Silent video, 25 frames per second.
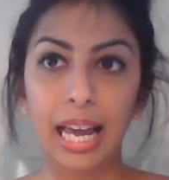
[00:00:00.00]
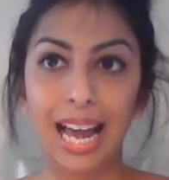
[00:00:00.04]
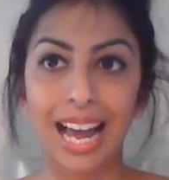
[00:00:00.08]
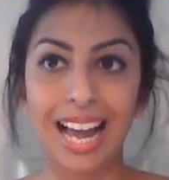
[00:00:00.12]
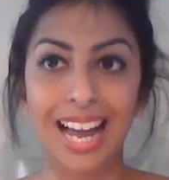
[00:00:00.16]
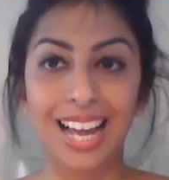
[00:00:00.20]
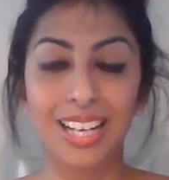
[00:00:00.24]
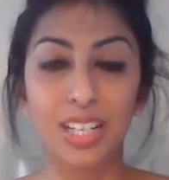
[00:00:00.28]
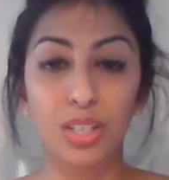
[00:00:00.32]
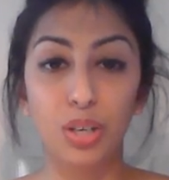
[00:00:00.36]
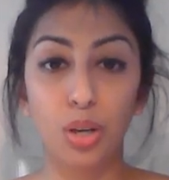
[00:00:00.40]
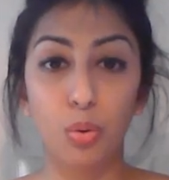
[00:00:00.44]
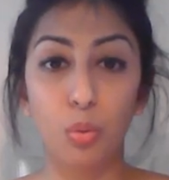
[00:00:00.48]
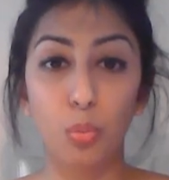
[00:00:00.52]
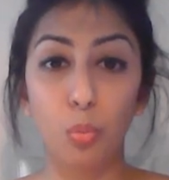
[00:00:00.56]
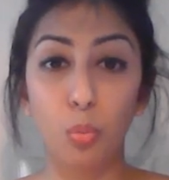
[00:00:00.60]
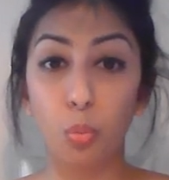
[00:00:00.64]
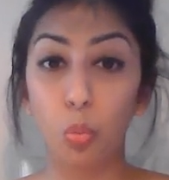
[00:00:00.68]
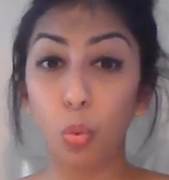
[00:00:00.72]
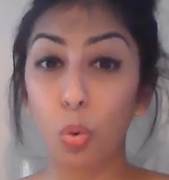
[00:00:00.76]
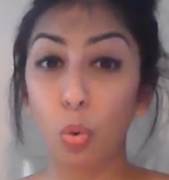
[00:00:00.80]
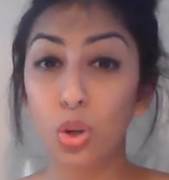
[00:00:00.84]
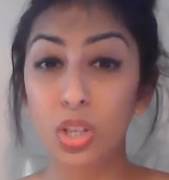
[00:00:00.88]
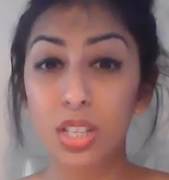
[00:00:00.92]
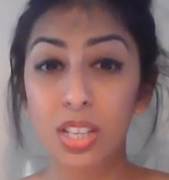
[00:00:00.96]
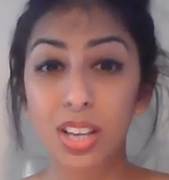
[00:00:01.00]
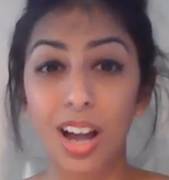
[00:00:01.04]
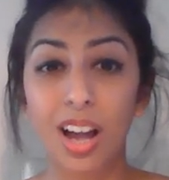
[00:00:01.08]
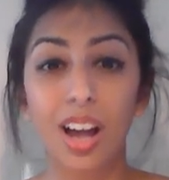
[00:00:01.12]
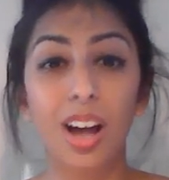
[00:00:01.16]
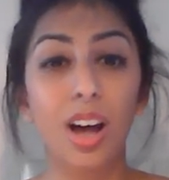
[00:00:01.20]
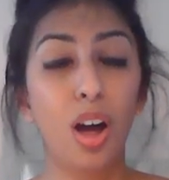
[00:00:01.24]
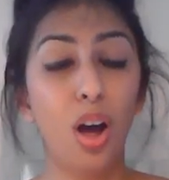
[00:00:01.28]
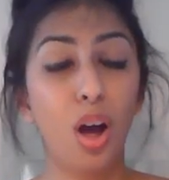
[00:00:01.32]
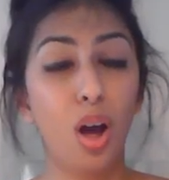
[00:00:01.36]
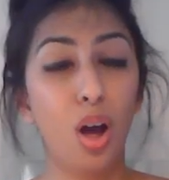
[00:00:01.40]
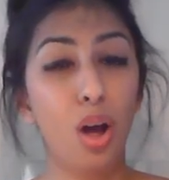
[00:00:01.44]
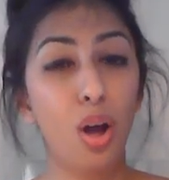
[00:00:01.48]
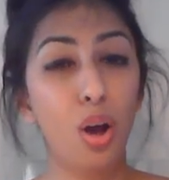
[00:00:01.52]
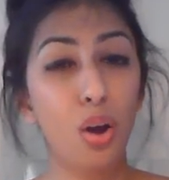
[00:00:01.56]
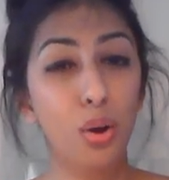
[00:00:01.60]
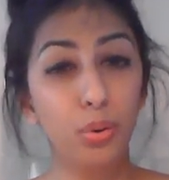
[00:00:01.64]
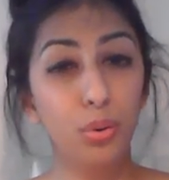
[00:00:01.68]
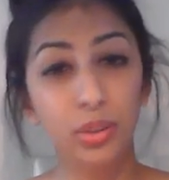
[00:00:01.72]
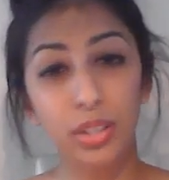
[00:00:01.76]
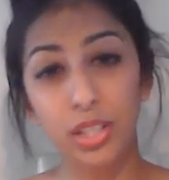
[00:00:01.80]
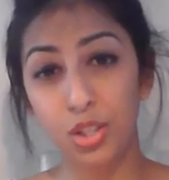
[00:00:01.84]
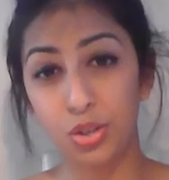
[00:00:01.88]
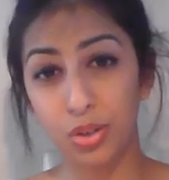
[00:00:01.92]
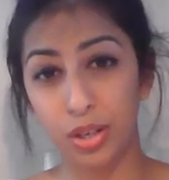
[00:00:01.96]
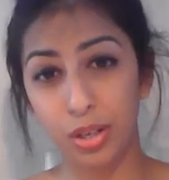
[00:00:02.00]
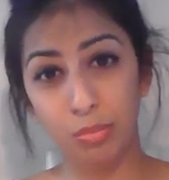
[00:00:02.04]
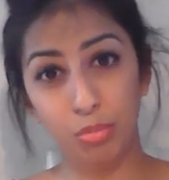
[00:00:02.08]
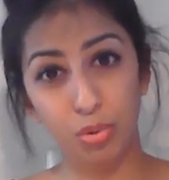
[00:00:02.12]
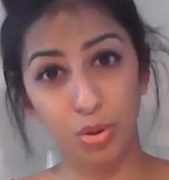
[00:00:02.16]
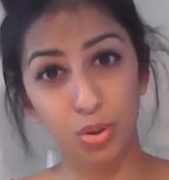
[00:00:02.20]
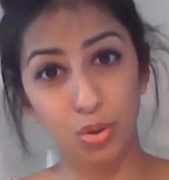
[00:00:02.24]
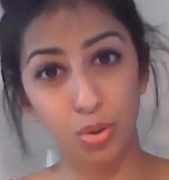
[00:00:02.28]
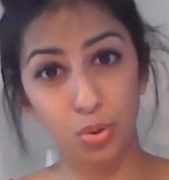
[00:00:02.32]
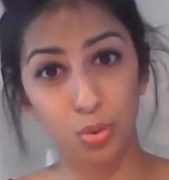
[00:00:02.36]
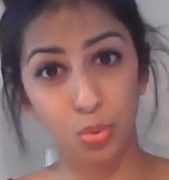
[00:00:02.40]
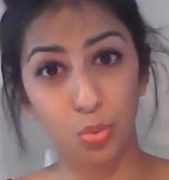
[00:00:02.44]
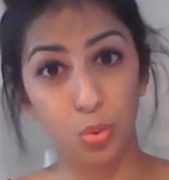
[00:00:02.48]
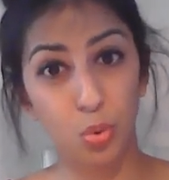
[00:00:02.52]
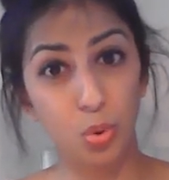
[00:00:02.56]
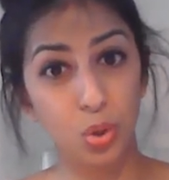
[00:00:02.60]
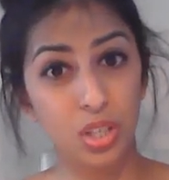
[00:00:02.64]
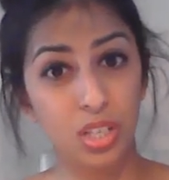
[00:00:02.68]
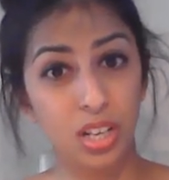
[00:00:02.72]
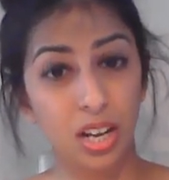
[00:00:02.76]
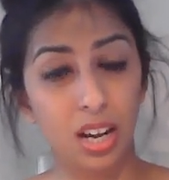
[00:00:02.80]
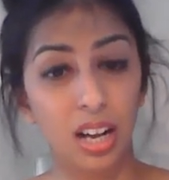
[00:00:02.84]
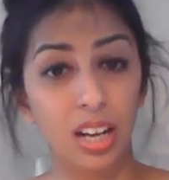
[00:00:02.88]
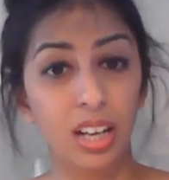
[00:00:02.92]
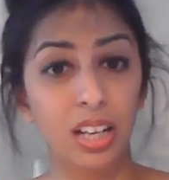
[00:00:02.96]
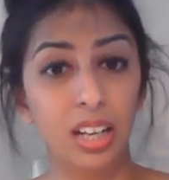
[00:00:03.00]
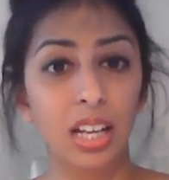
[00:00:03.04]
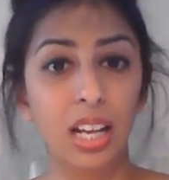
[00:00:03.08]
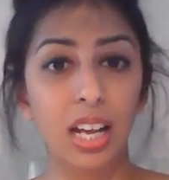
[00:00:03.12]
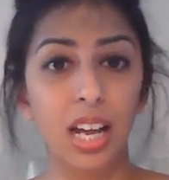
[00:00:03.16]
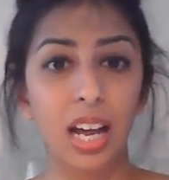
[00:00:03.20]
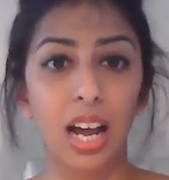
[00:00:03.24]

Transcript: And water, only drink bottled water,